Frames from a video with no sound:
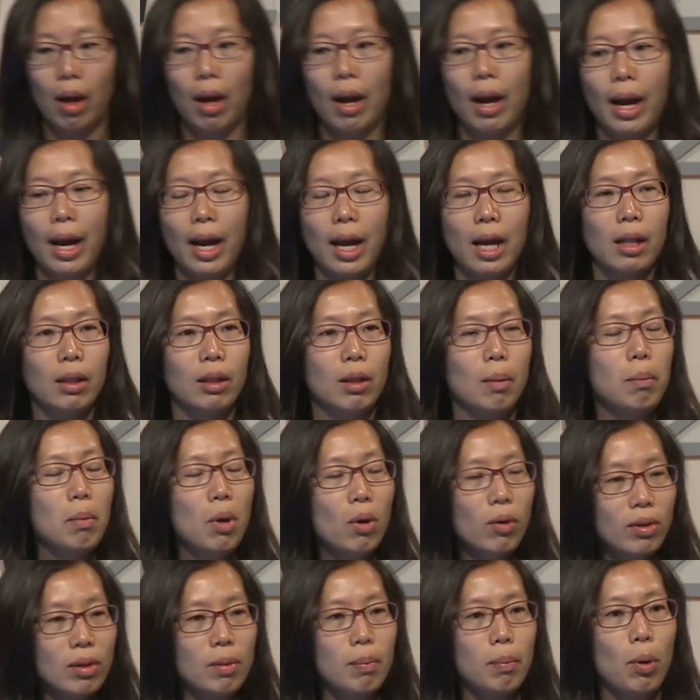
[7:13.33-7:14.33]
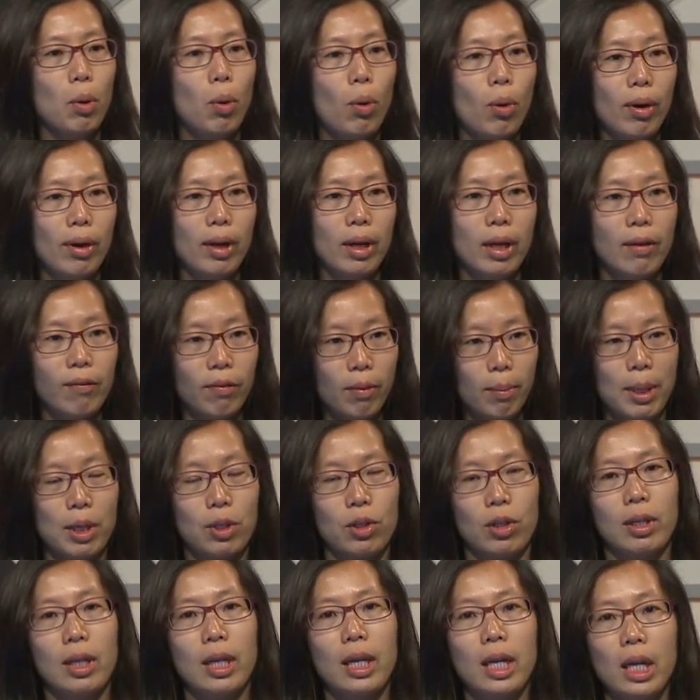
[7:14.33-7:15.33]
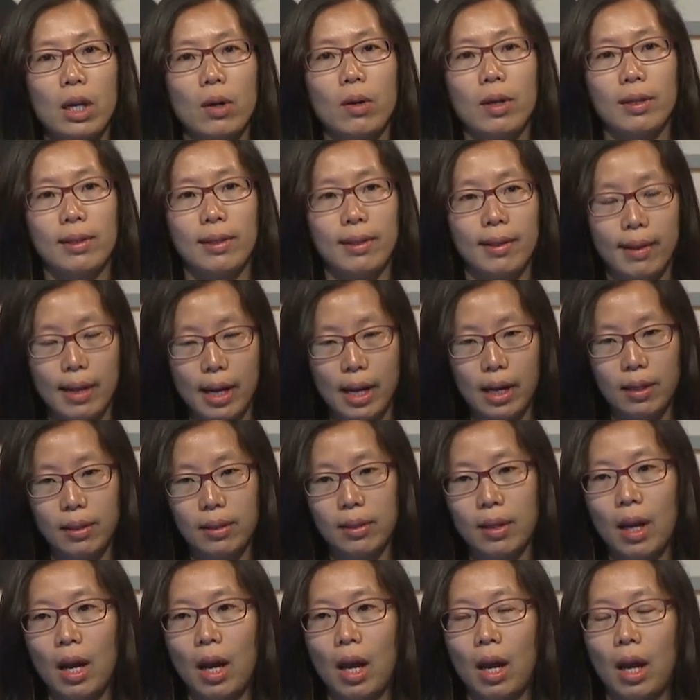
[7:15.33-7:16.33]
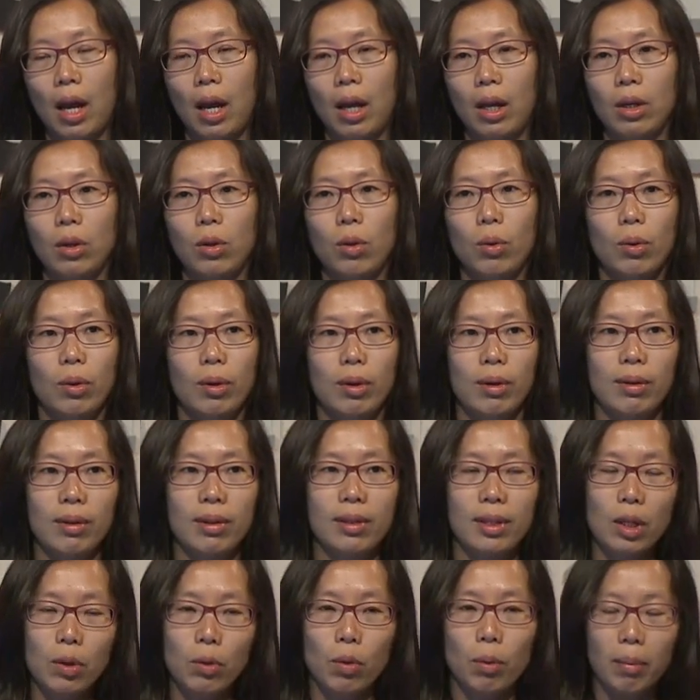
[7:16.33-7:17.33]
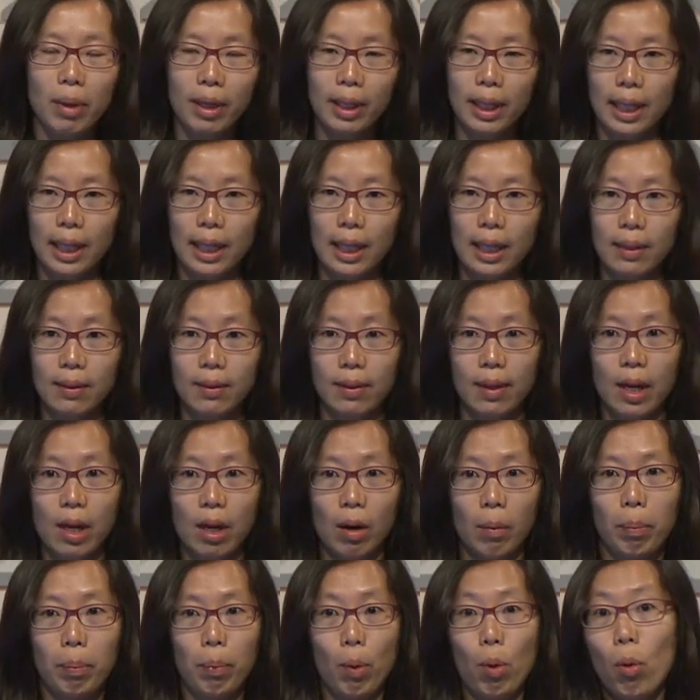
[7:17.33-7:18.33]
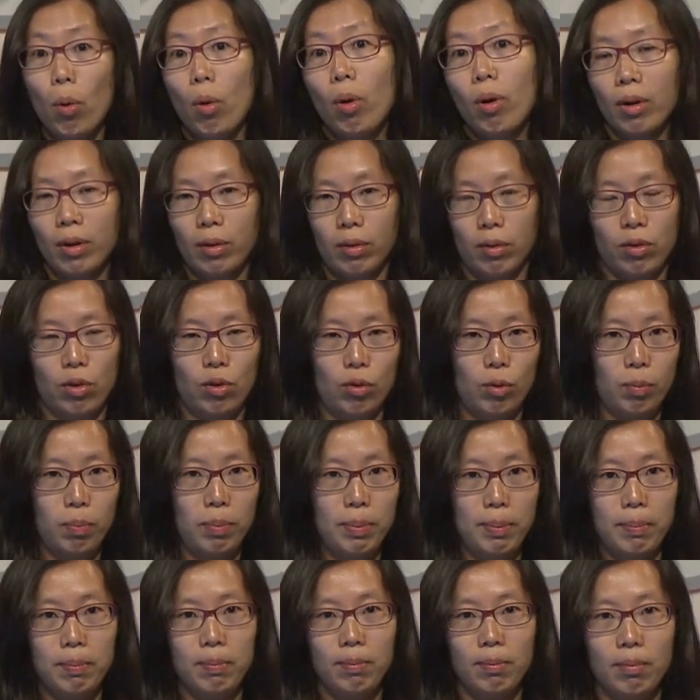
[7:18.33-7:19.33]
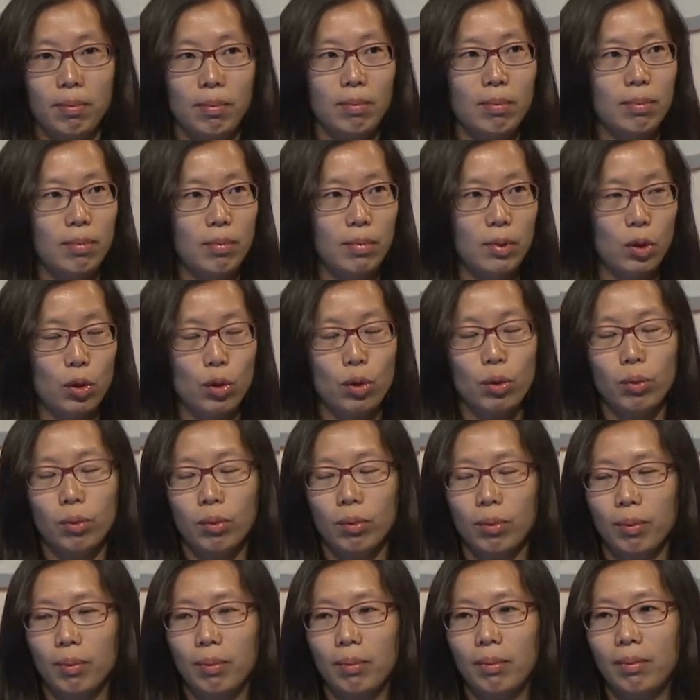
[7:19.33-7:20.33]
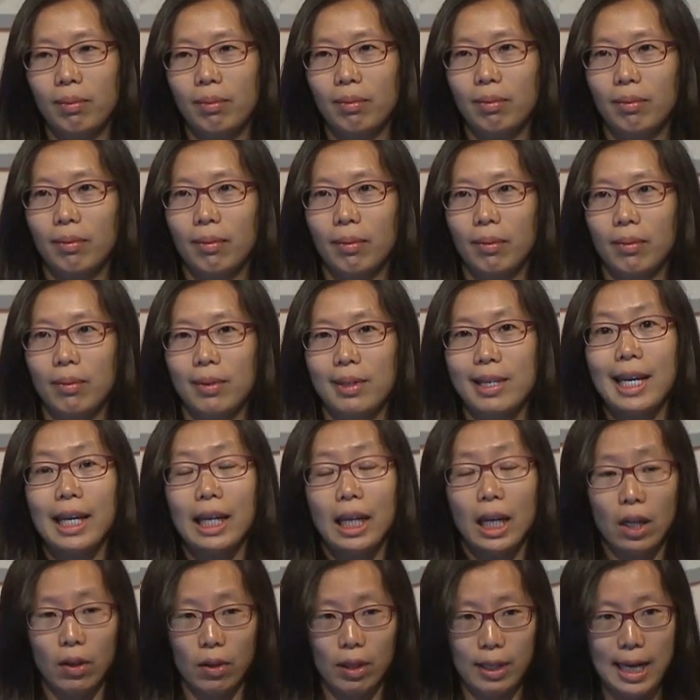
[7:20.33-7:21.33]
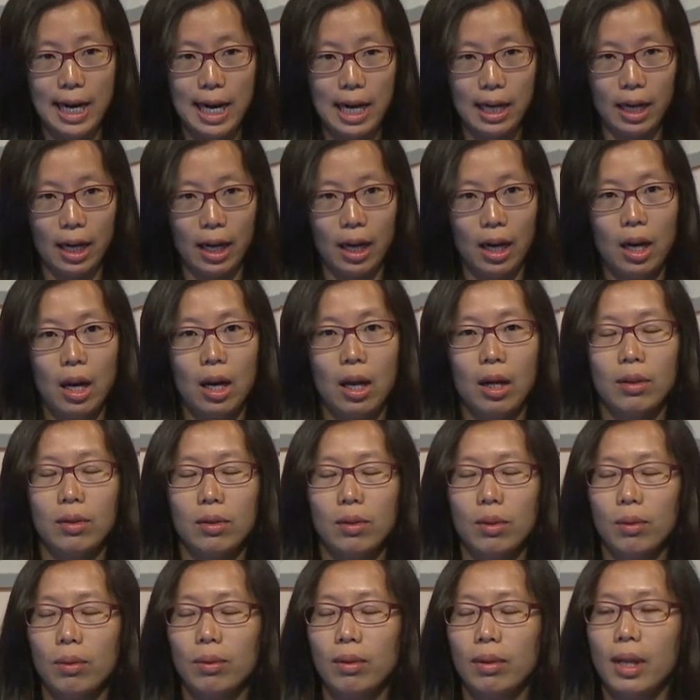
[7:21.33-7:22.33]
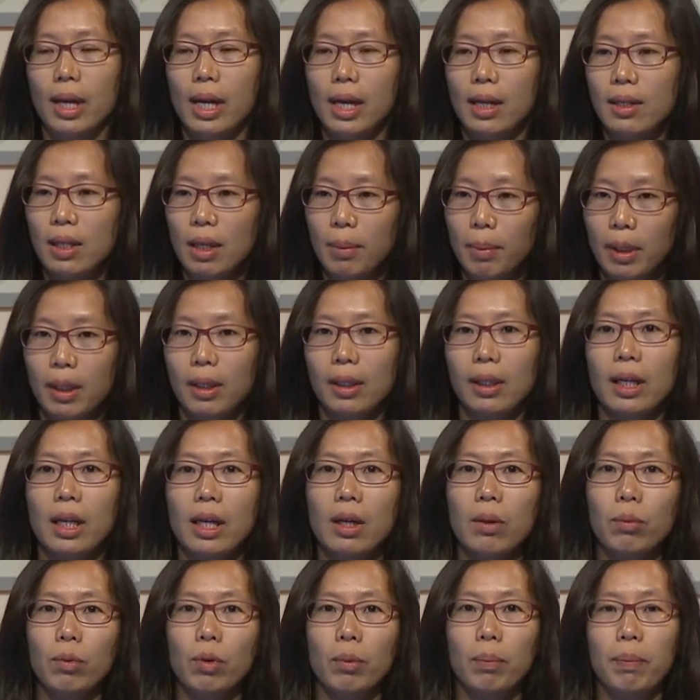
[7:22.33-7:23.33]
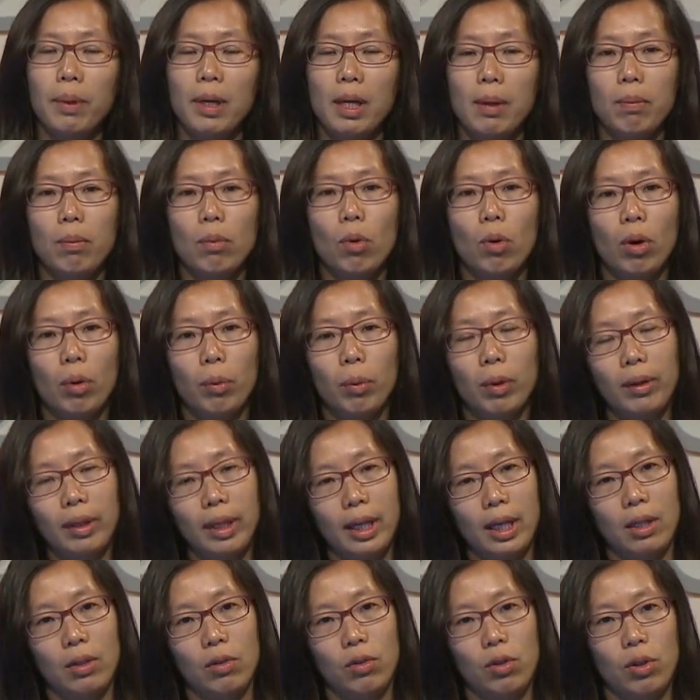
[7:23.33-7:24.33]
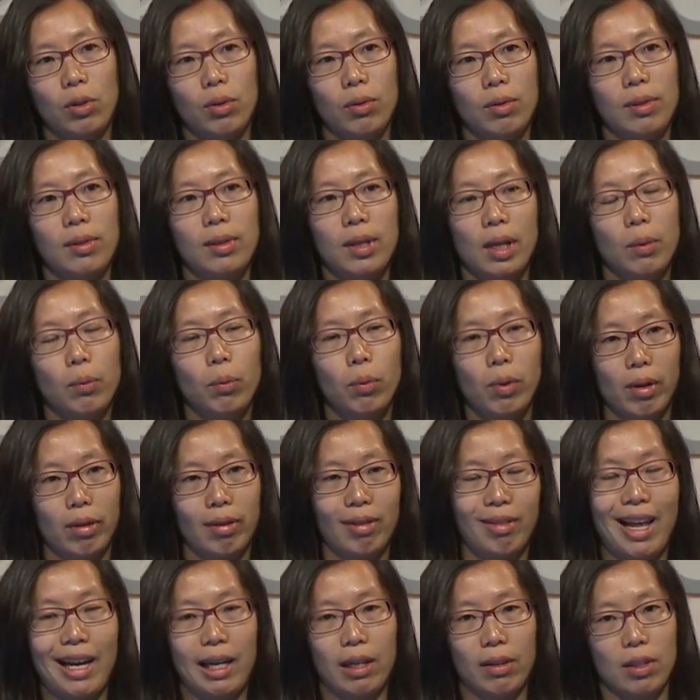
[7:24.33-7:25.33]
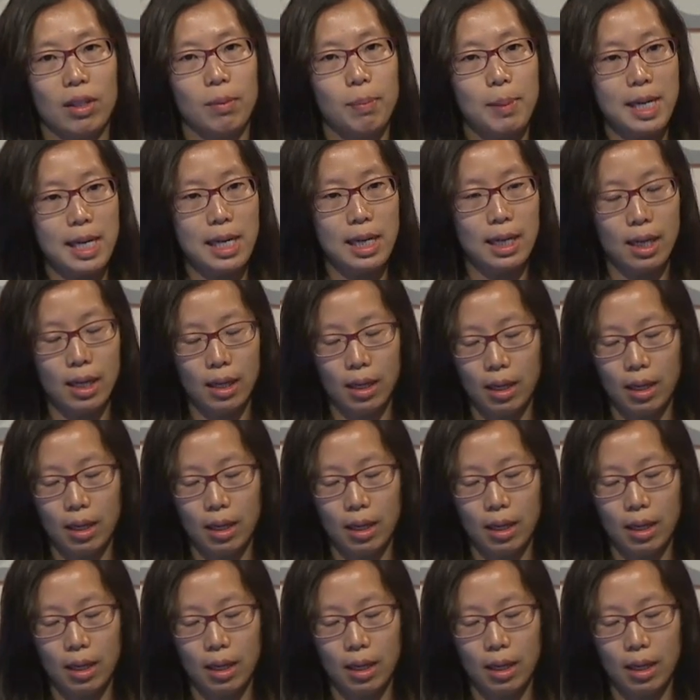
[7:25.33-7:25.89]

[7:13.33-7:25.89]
And the most important information here is this. Your SQL monkeys, they are born to dig into data. So they typically would be more willing to sit with lack of speed.